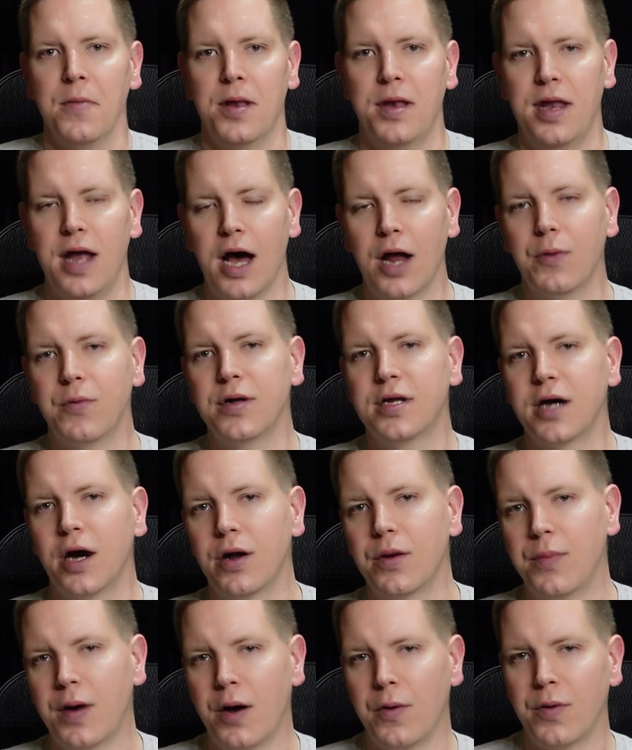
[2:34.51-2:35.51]
Now that we
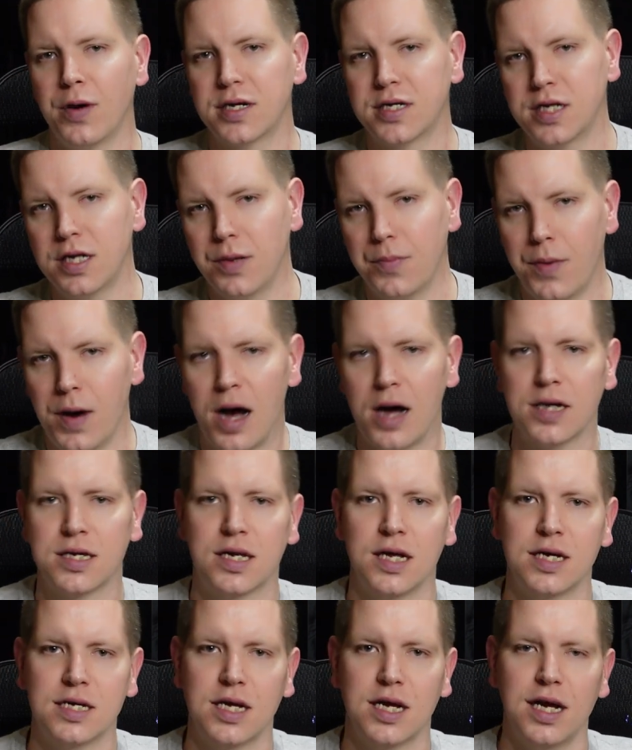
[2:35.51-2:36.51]
talked about what's in the box,
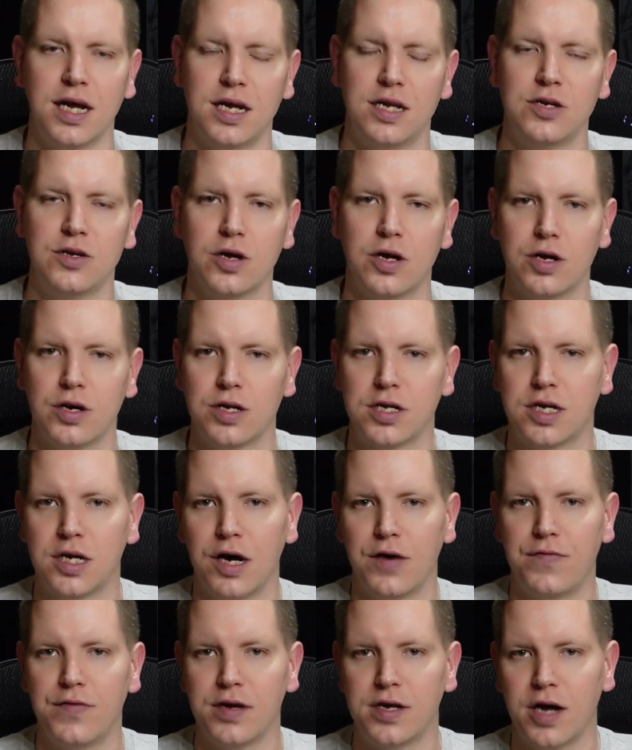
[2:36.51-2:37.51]
let's get to the good
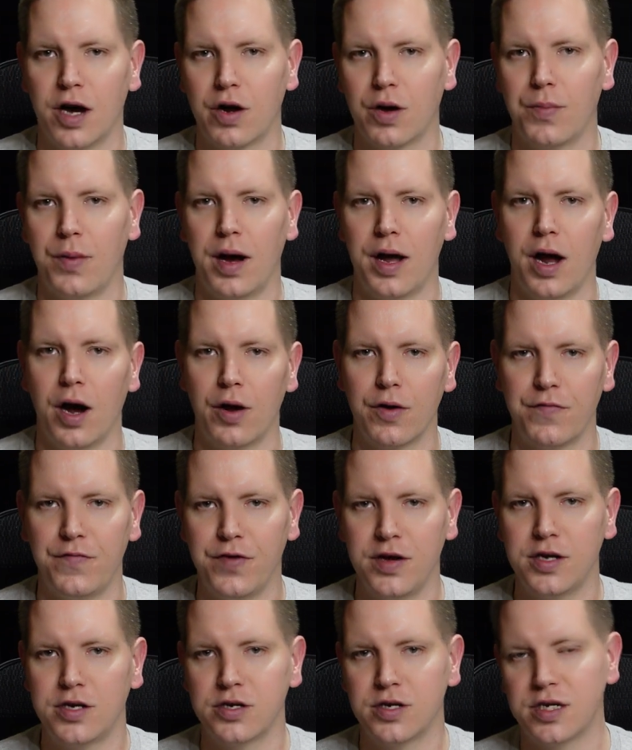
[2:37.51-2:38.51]
stuff and talk about all the
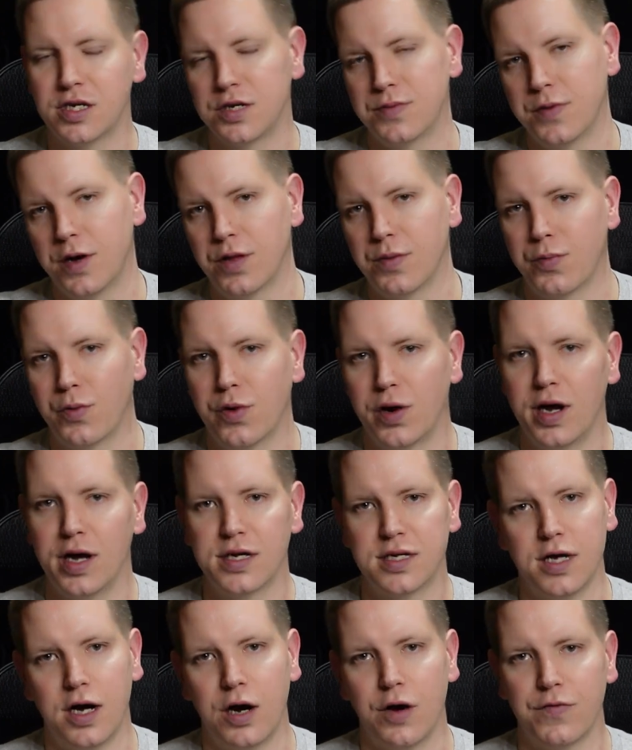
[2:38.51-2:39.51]
features this motherboard
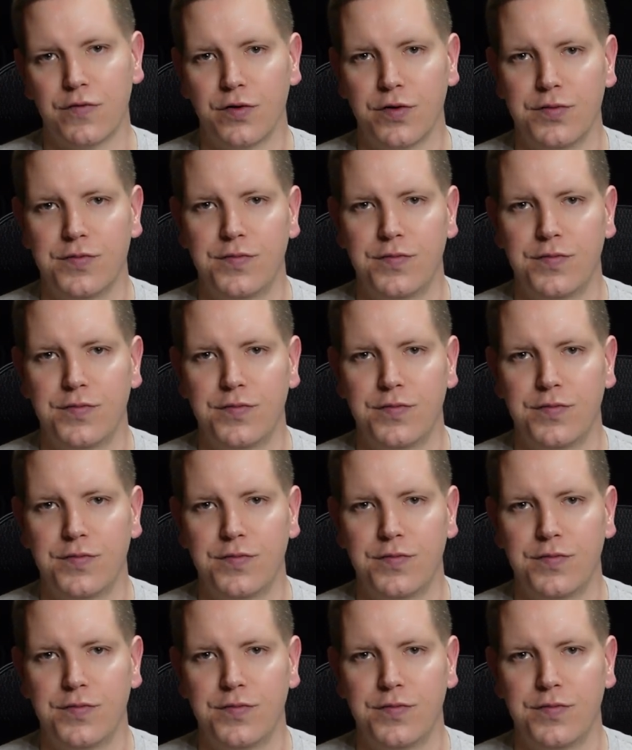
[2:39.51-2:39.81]
has to offer.